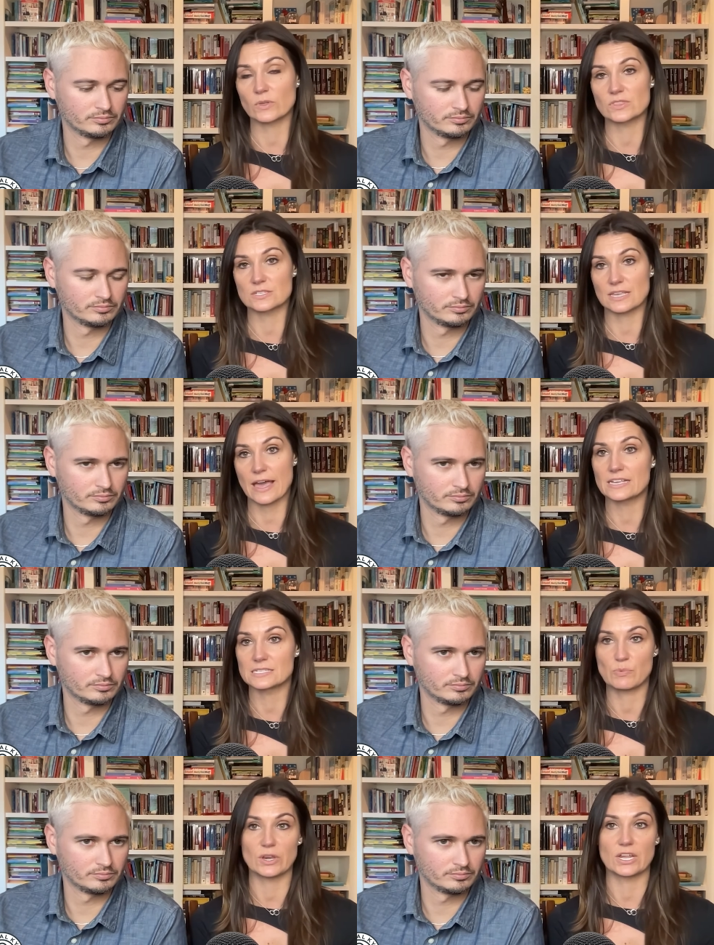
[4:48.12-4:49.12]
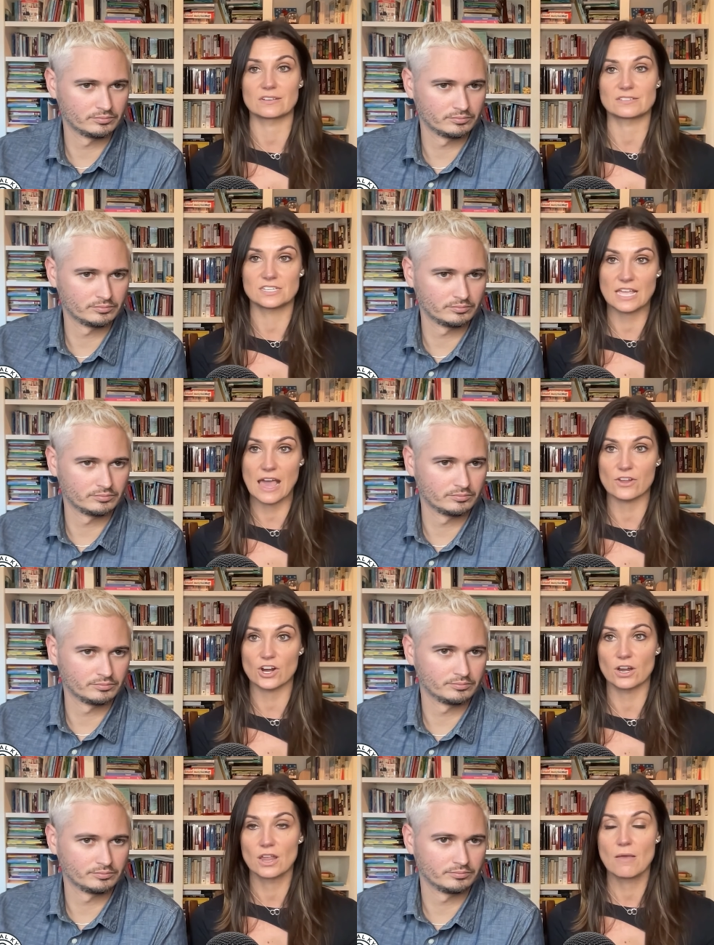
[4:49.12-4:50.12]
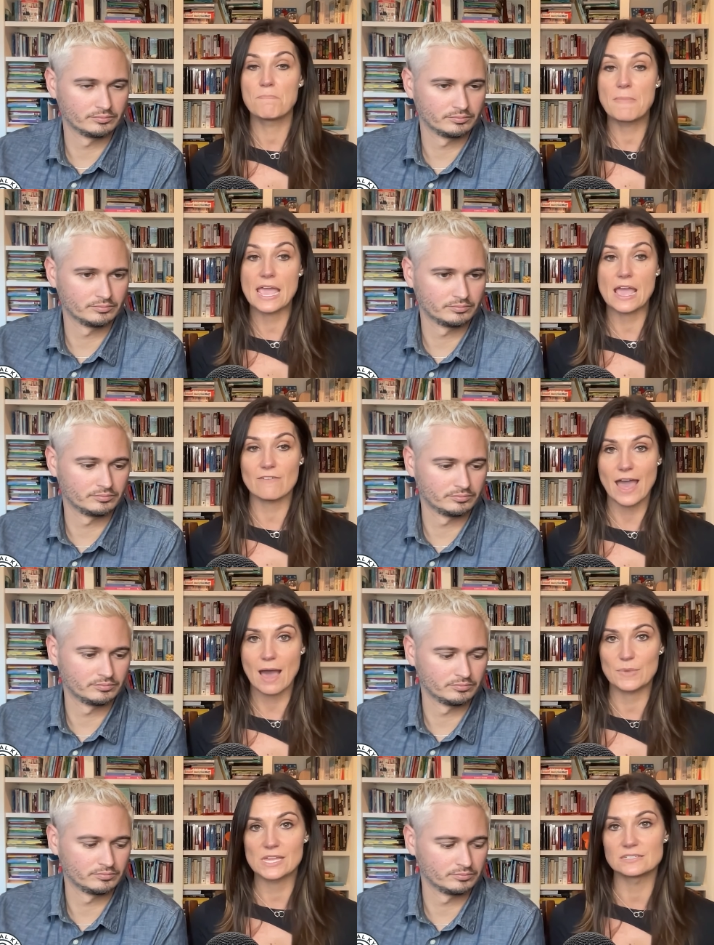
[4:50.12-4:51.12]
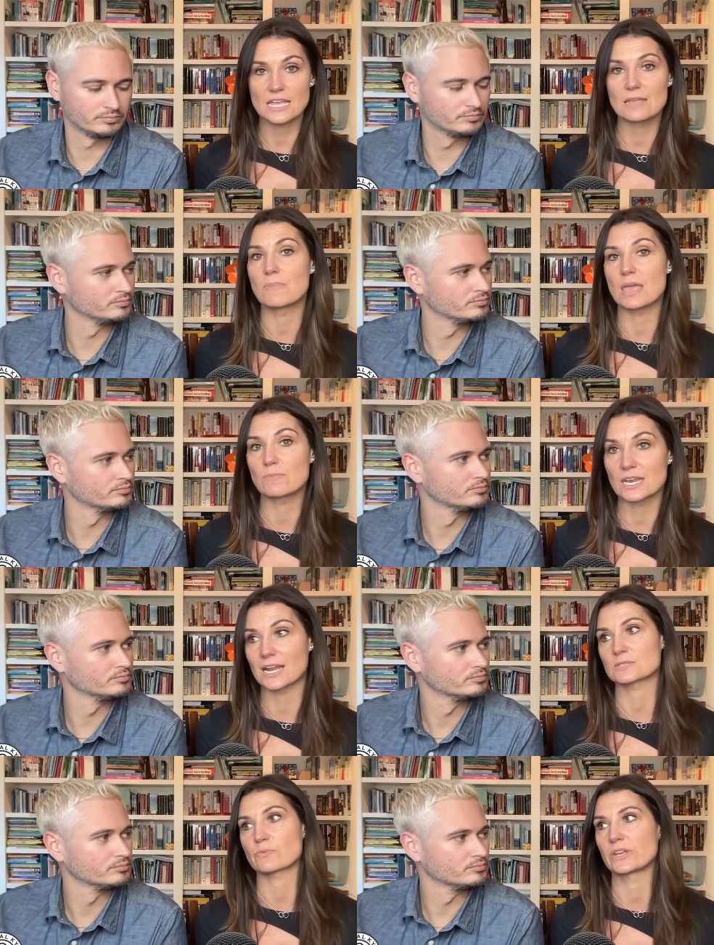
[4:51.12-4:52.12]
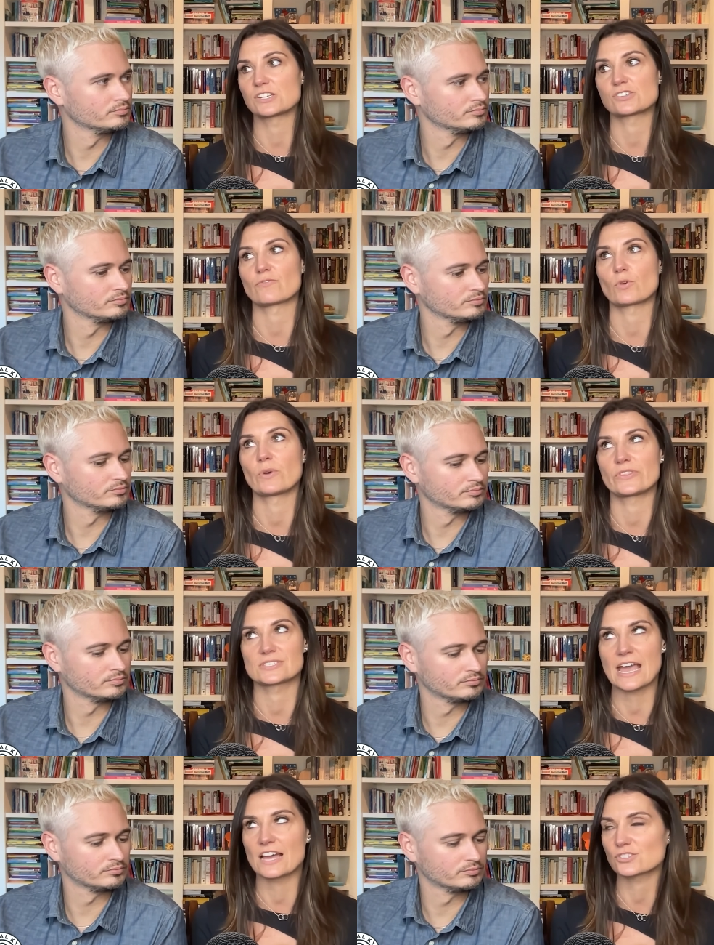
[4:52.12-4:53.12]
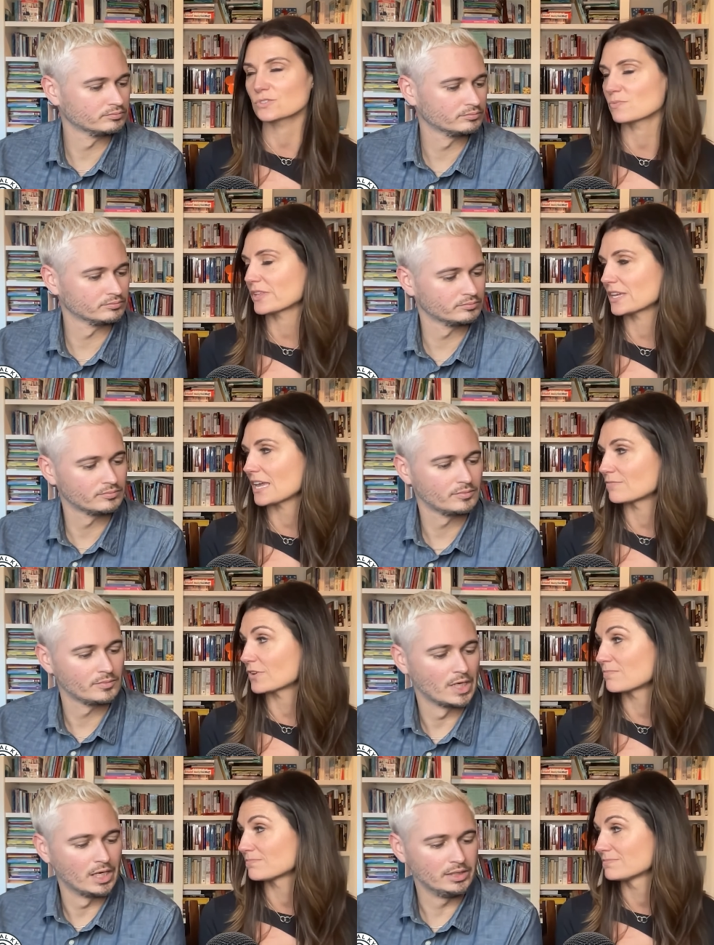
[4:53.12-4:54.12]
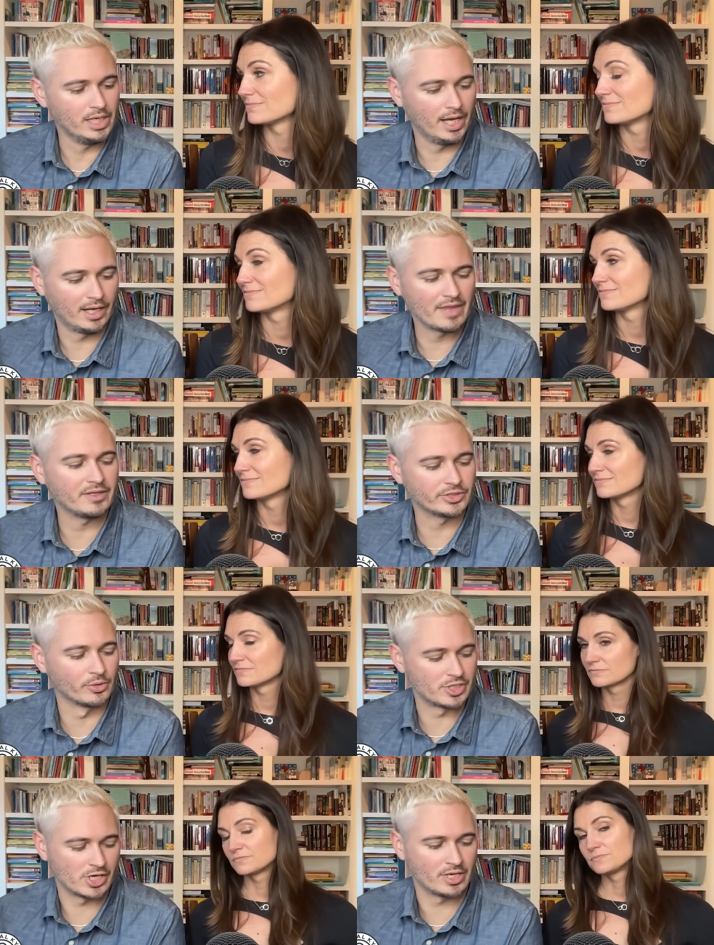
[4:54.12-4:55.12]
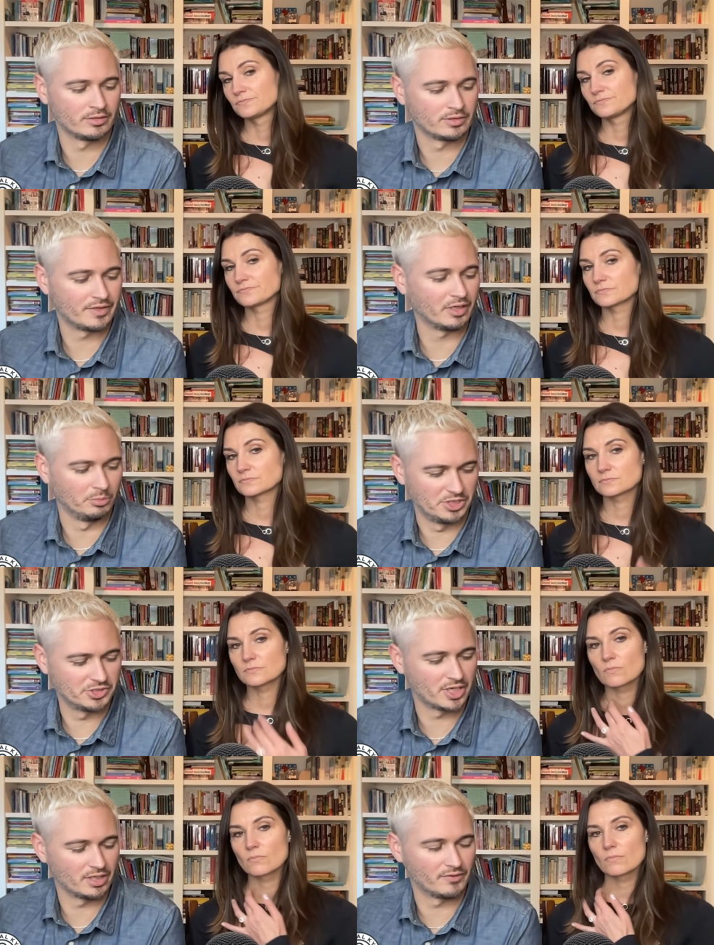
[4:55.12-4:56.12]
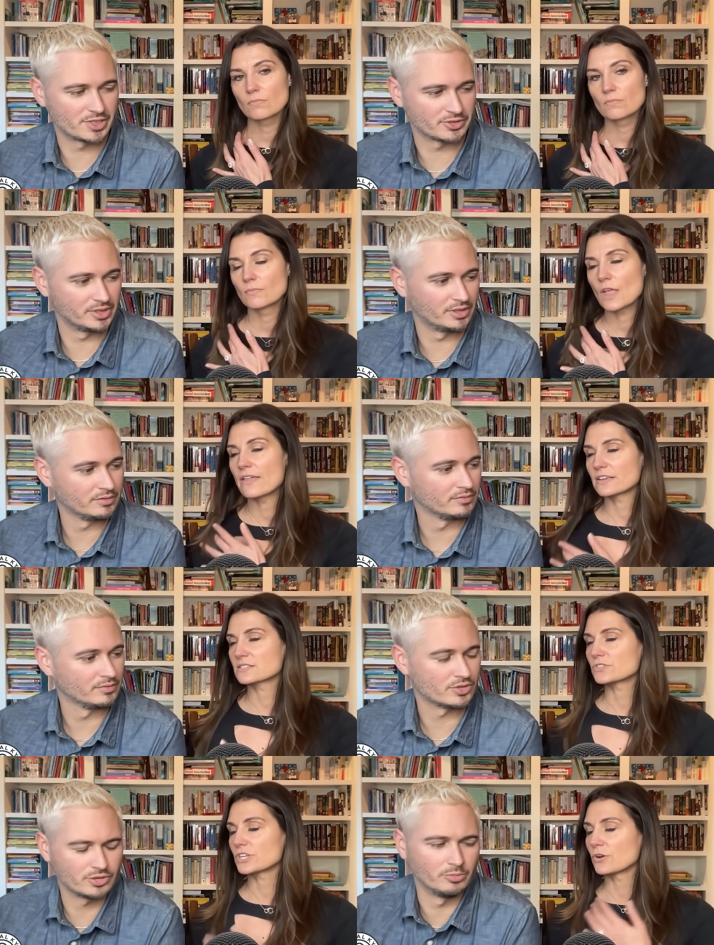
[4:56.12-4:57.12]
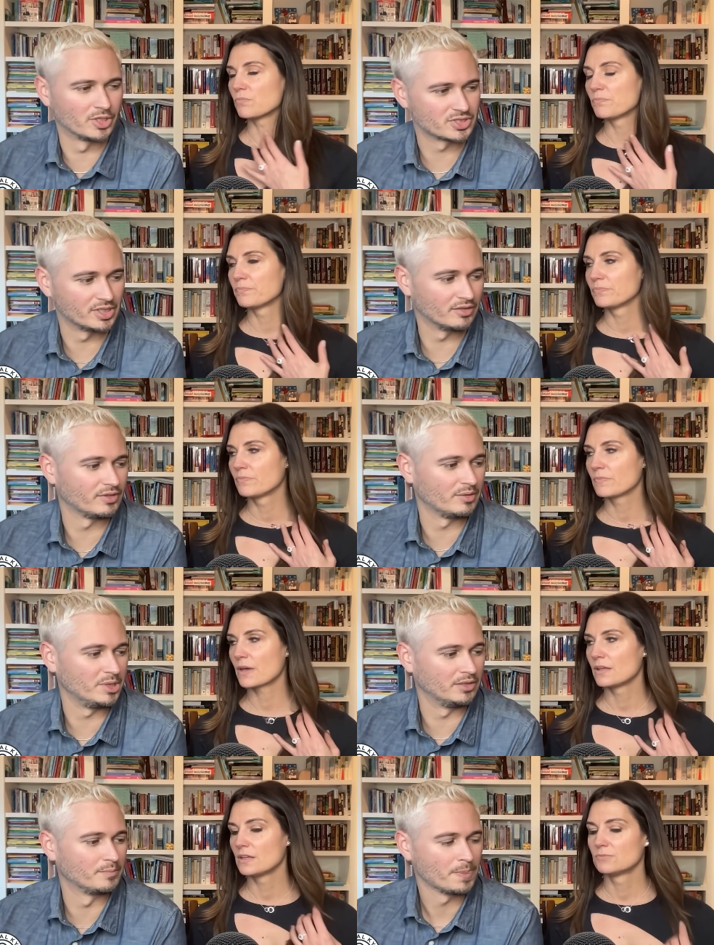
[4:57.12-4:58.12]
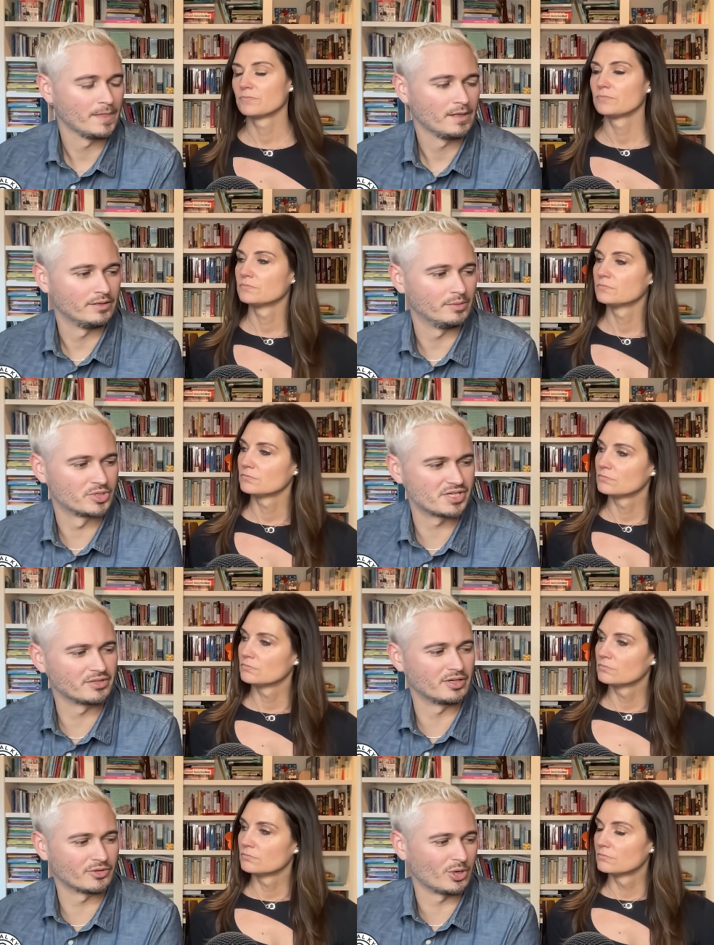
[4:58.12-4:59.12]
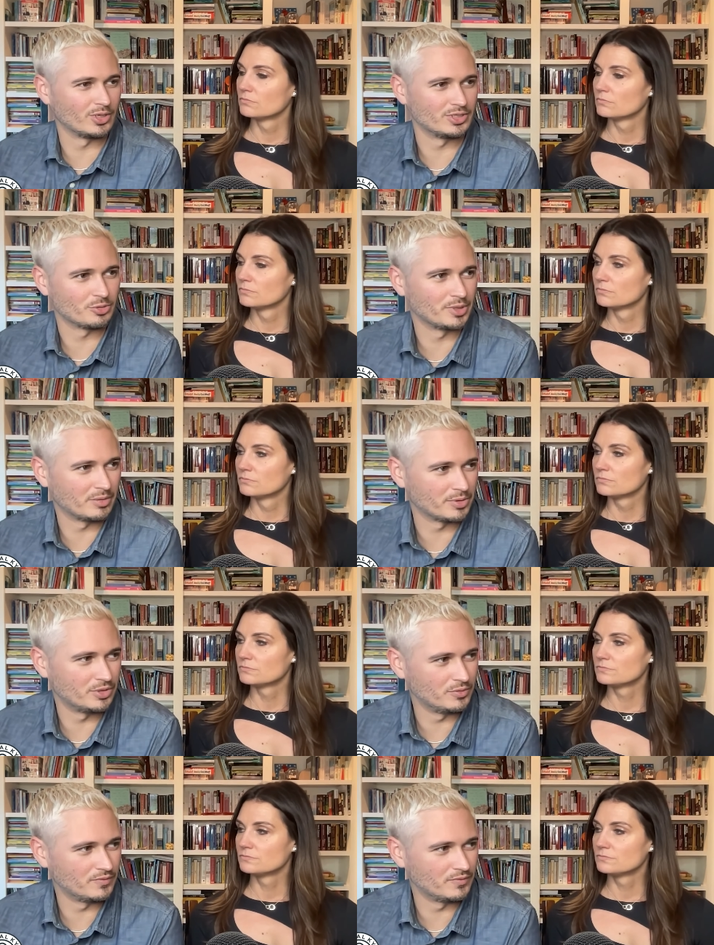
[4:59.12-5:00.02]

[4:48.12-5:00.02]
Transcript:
Speaker 1: what this guy is putting together may have happened and may be an explanation for where this cash ultimately came from.
Speaker 2: Yeah, I think he's going to jail. I think he'll be in jail eventually. I think so. There's too, too much stuff. I mean, the Brazilian authorities opened up a new